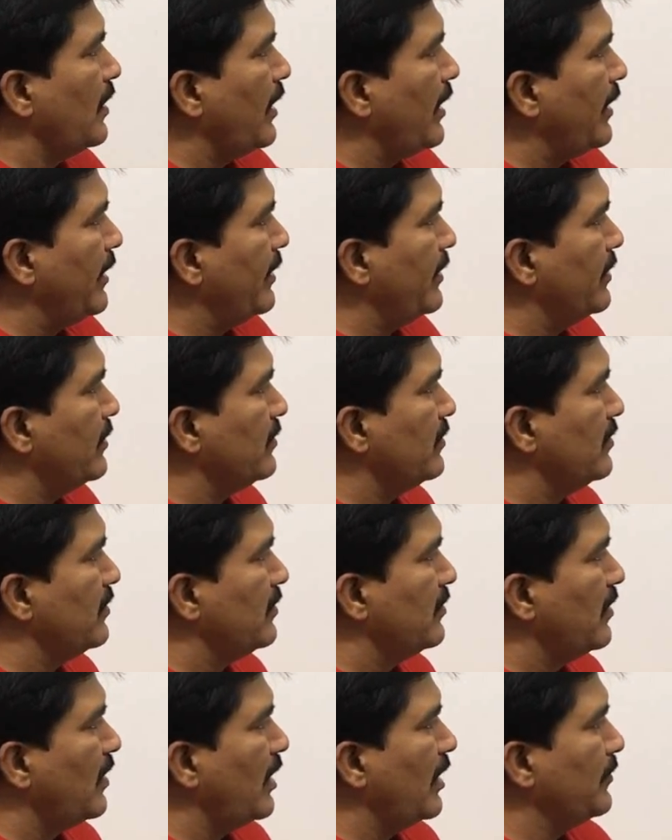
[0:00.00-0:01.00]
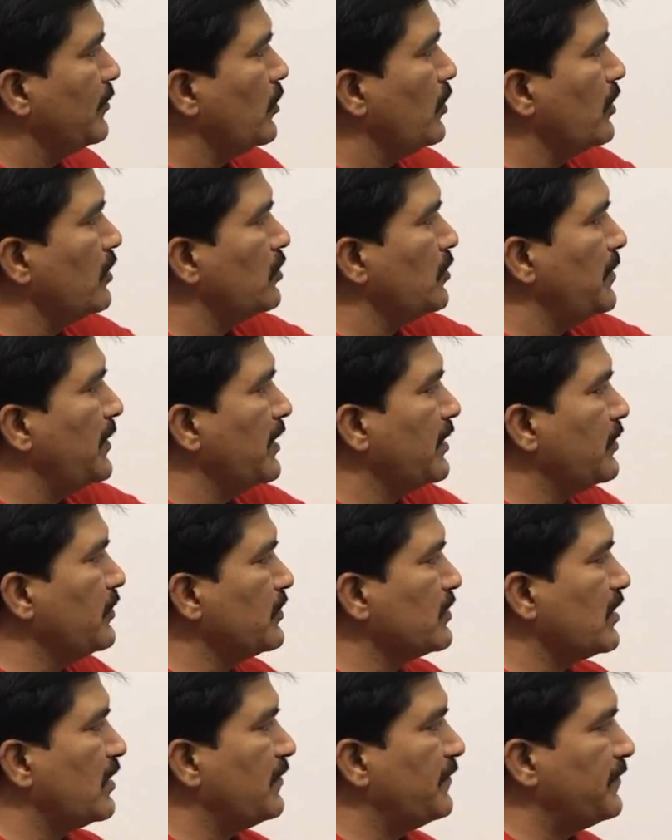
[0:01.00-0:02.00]
And I am going to make
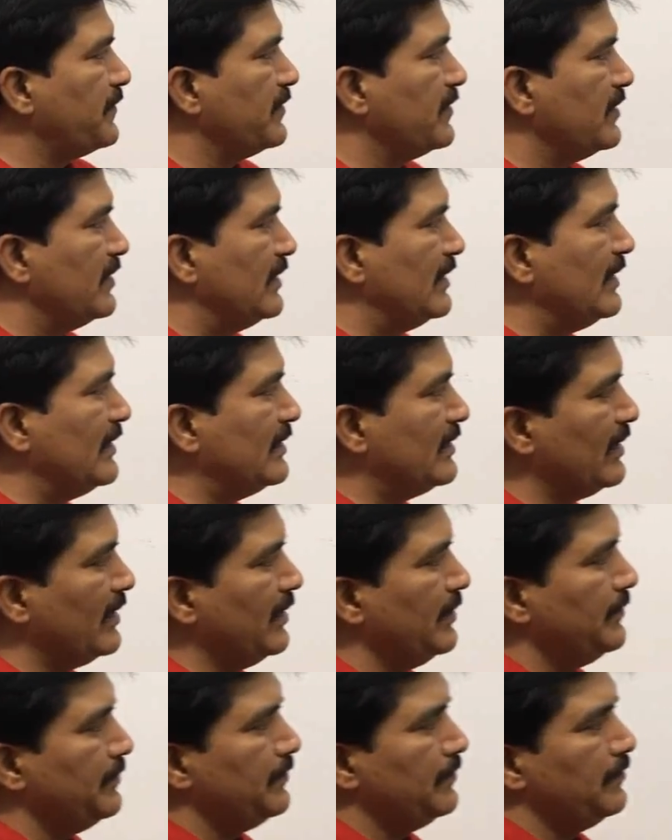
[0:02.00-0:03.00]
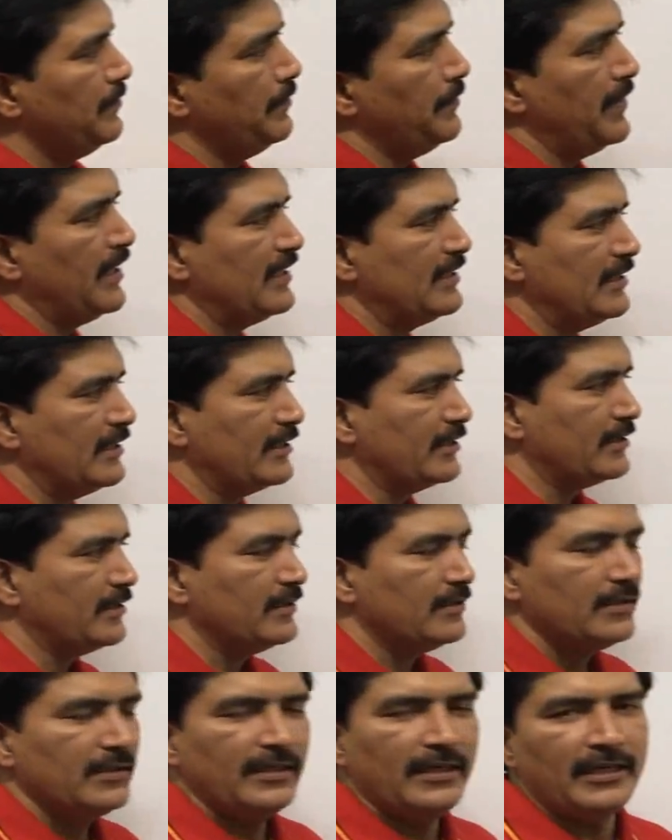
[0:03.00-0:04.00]
use of these three
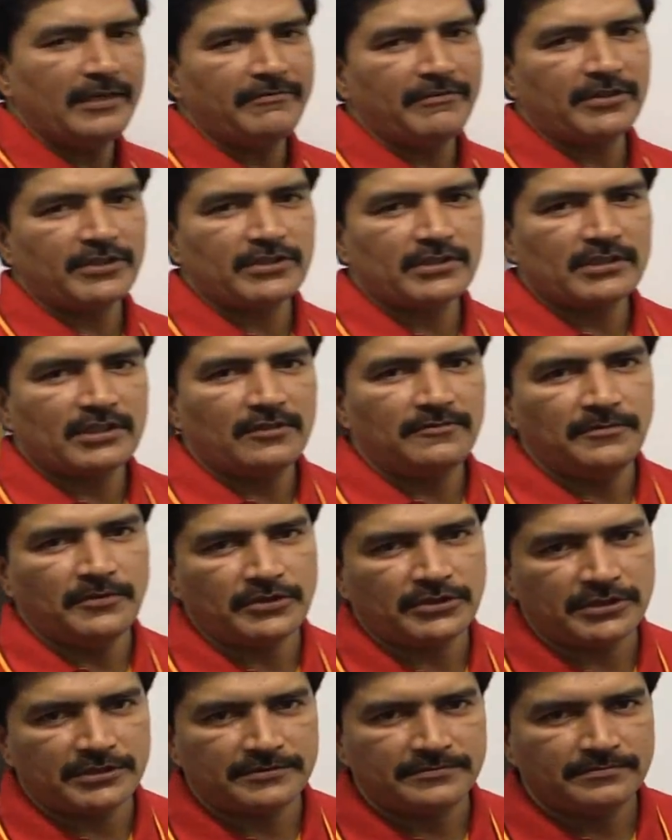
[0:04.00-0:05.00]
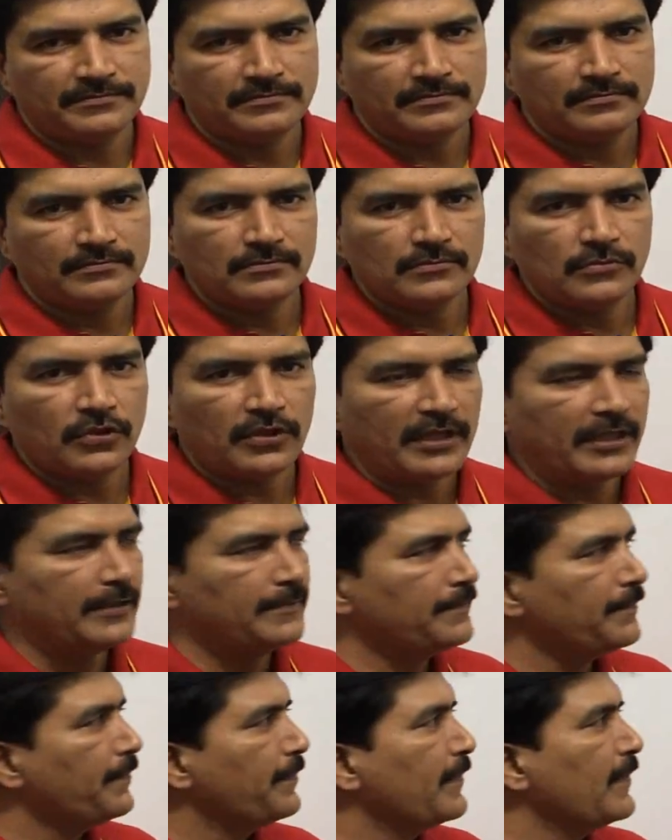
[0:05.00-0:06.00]
basic equations of motion, okay.